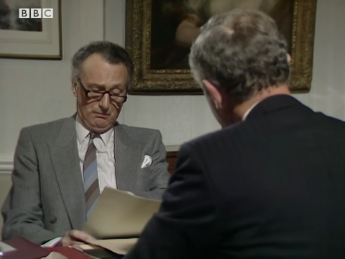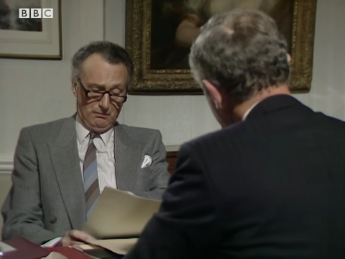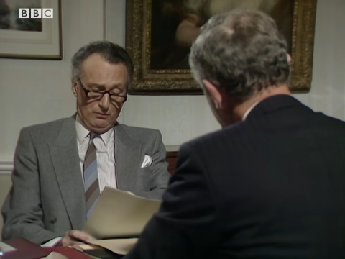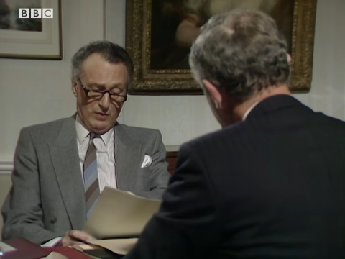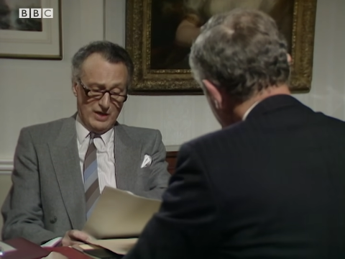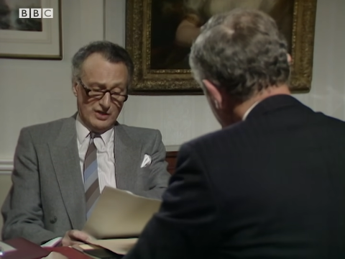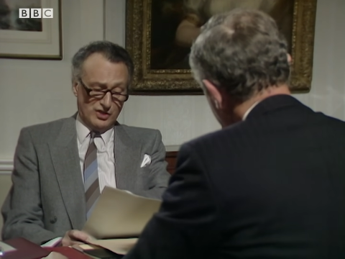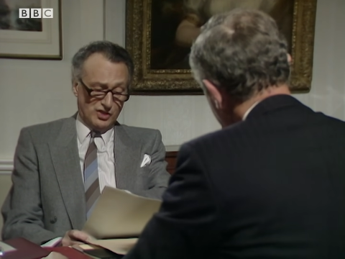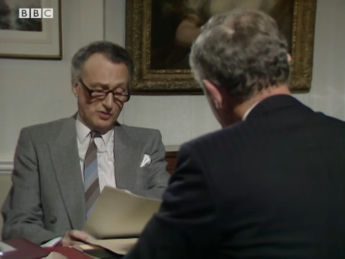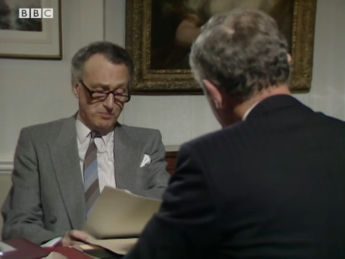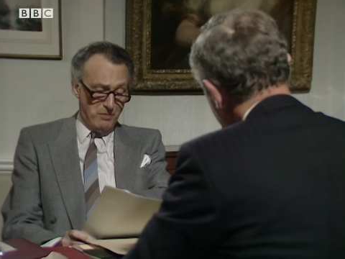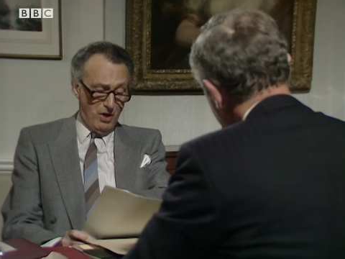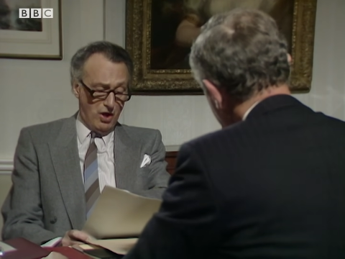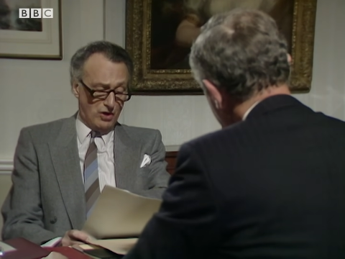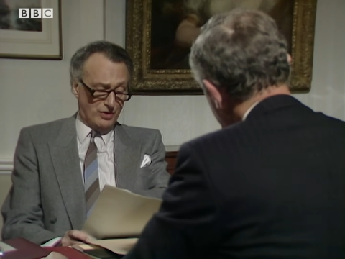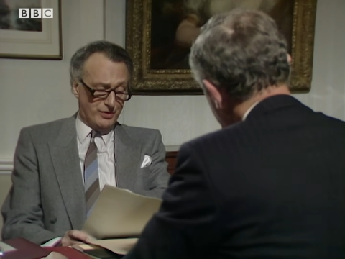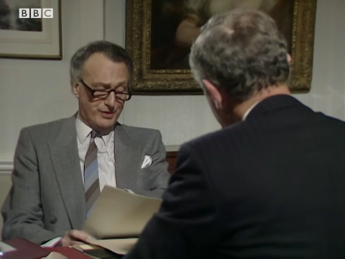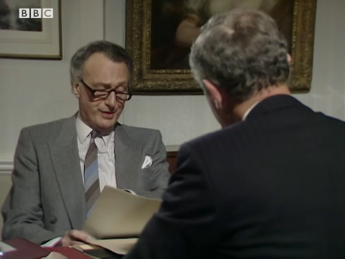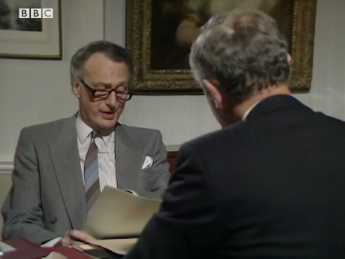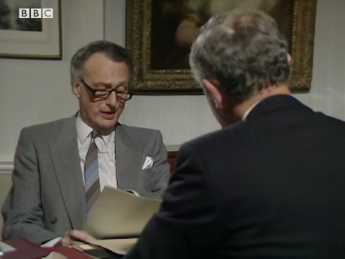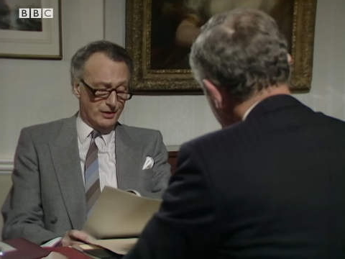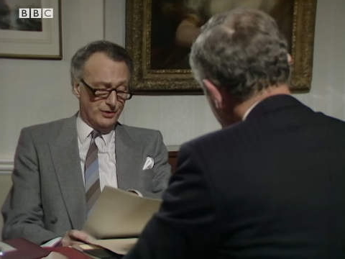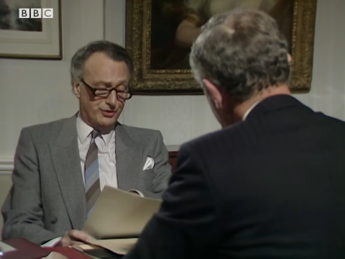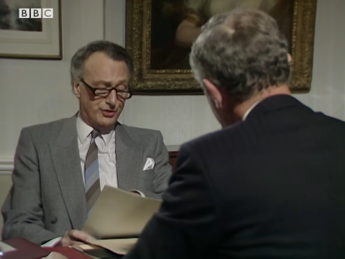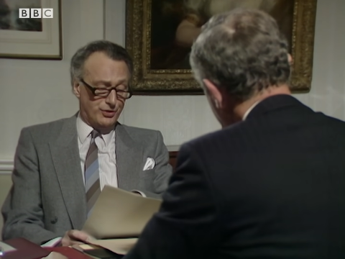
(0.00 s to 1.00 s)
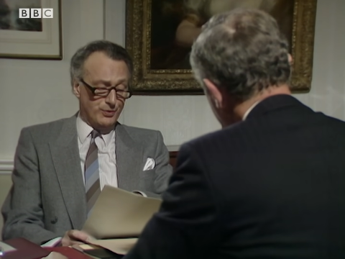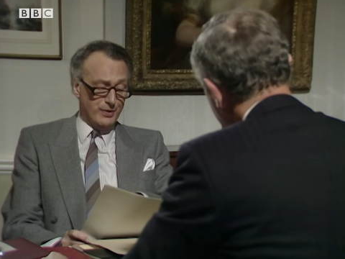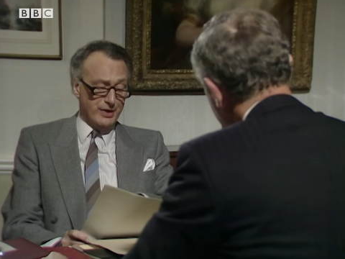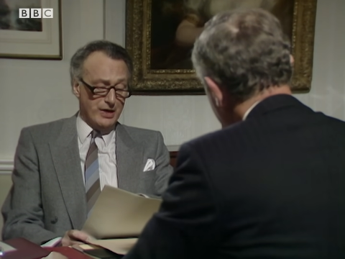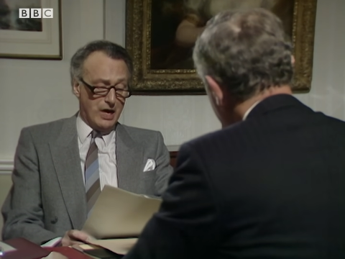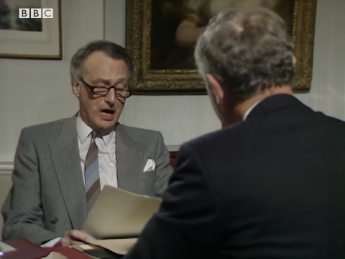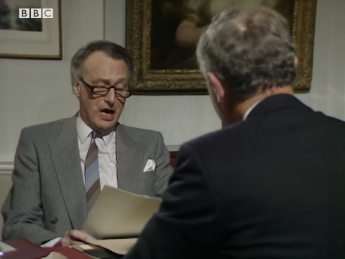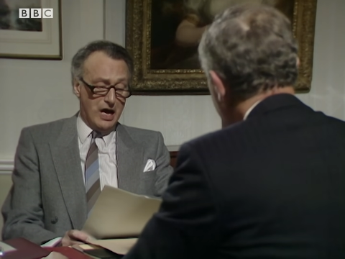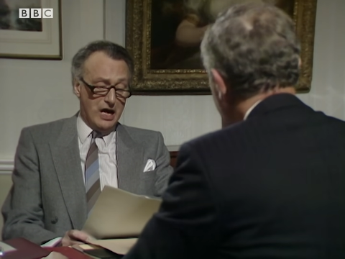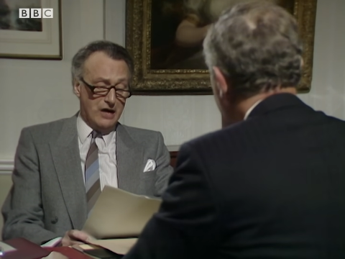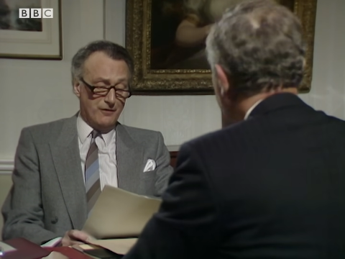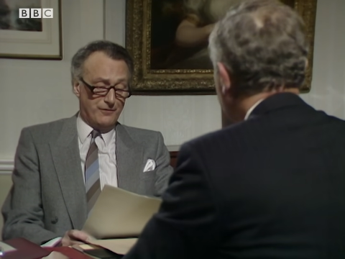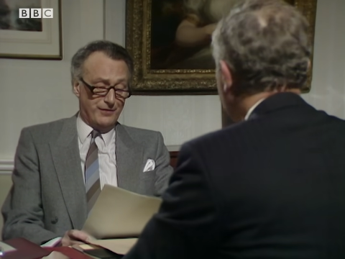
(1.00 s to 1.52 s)
When smog killed
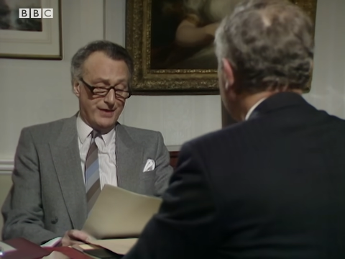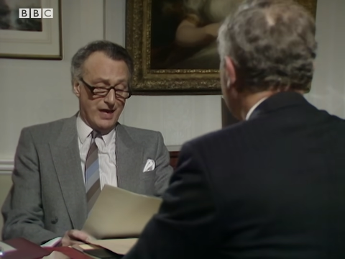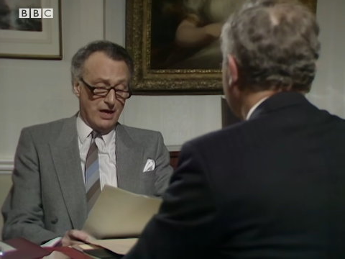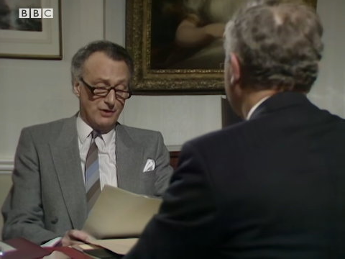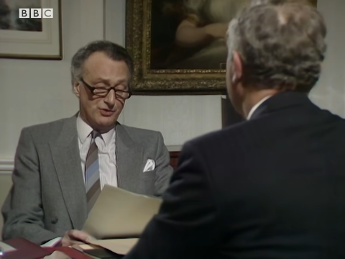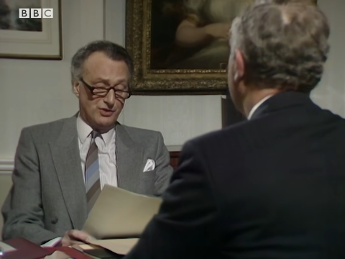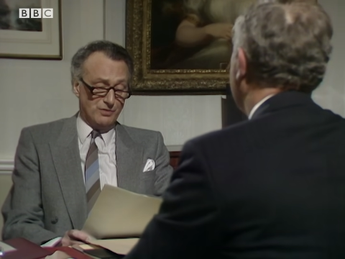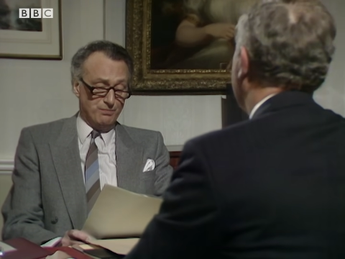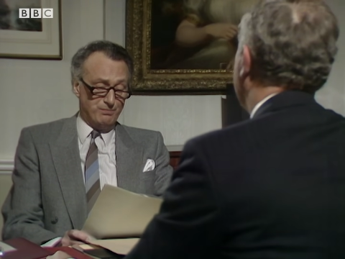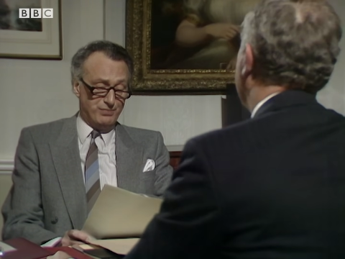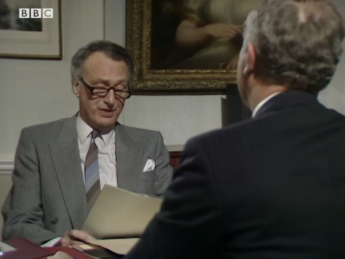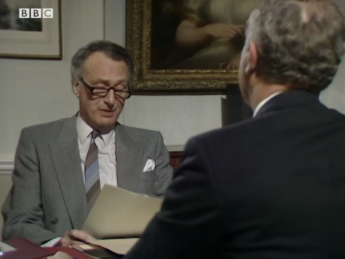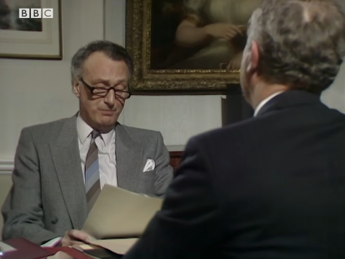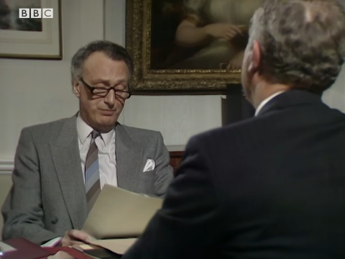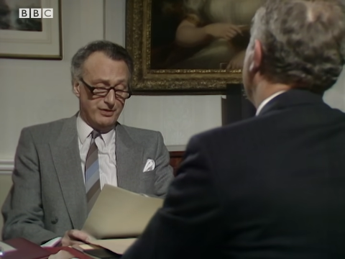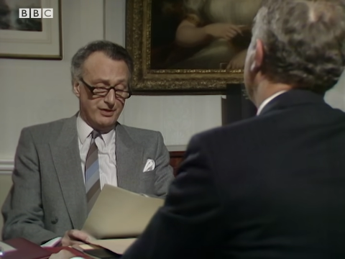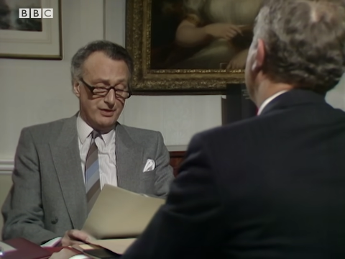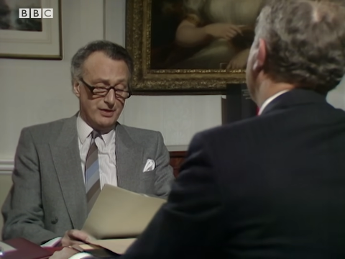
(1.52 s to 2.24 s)
2,500 people